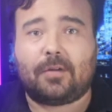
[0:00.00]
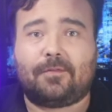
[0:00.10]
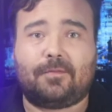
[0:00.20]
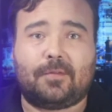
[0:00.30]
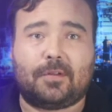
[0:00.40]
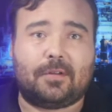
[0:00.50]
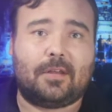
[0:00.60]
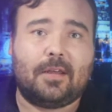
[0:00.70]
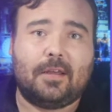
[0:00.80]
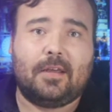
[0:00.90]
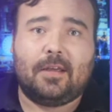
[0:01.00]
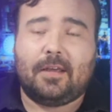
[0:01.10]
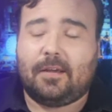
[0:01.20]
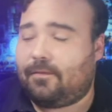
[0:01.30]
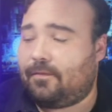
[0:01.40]

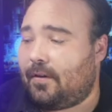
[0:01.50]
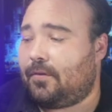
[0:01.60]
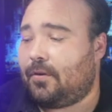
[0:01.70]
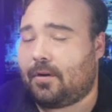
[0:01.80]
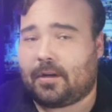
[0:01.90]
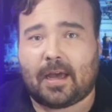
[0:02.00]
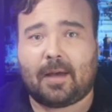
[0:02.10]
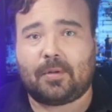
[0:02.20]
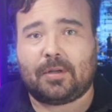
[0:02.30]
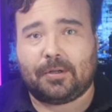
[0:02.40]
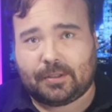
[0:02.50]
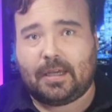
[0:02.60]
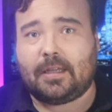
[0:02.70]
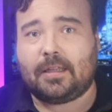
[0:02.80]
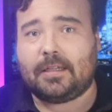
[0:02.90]
If you're a cop and you're
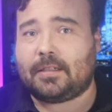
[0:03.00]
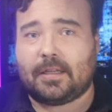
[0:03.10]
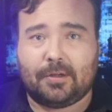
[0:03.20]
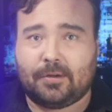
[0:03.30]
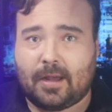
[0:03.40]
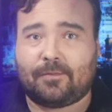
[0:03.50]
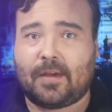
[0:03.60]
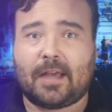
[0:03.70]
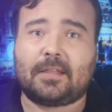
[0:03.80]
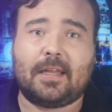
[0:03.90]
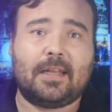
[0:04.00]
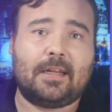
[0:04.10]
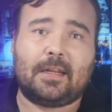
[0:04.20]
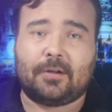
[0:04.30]
seeing this and you're not vaccinated and